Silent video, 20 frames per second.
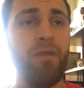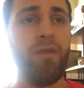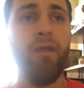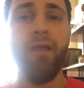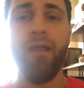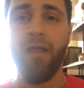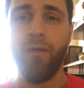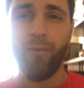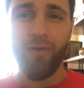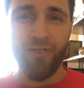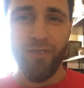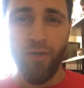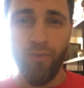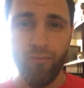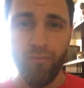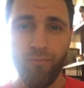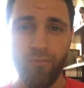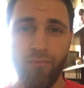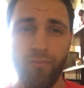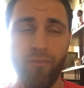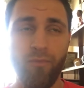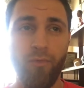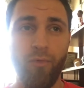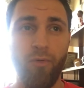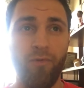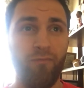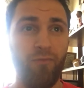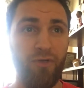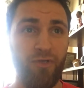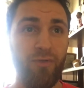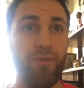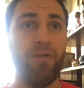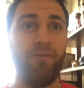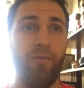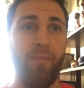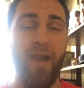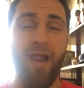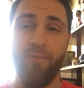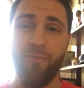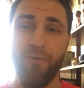and we don't, or if we do have
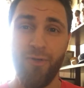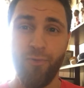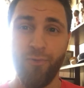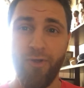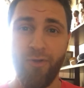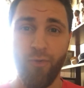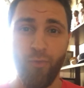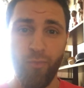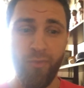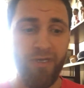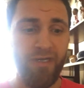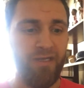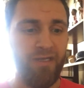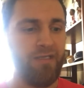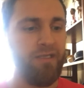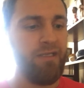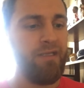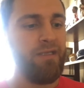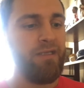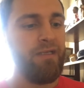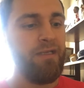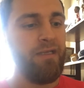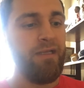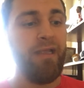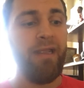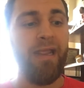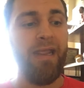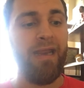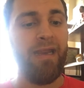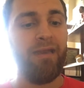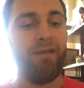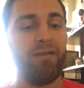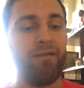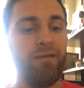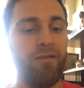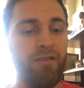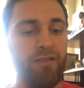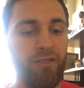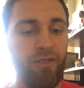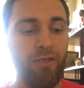a map, we don't know how to read it. And
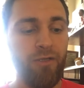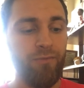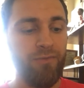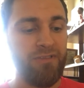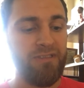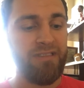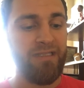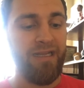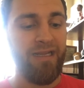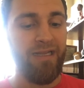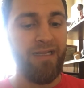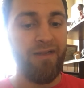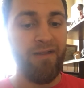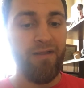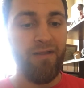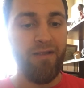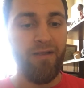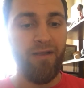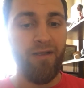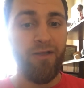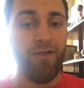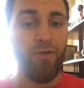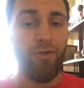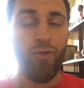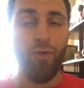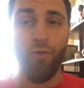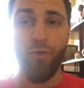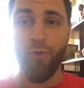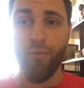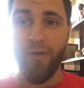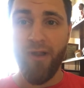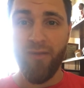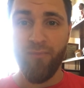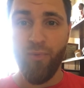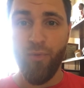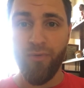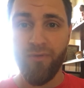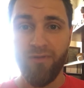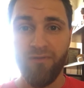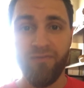Jung would say, you're going around
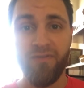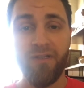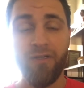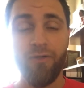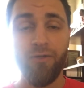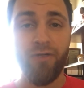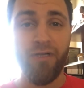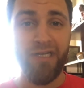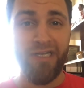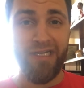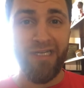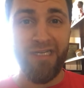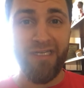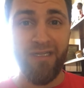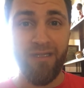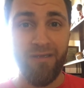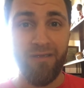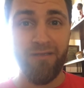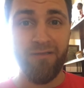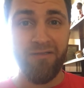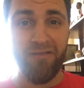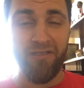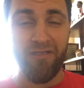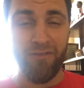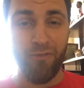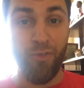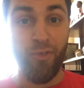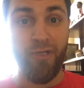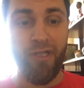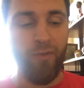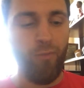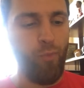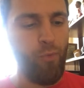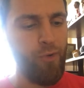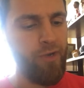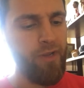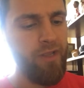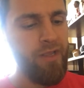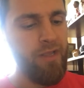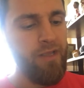pointing the finger and you need to look
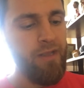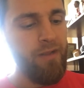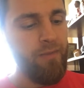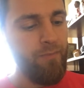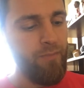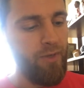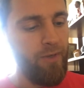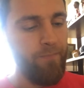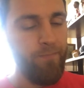inward. But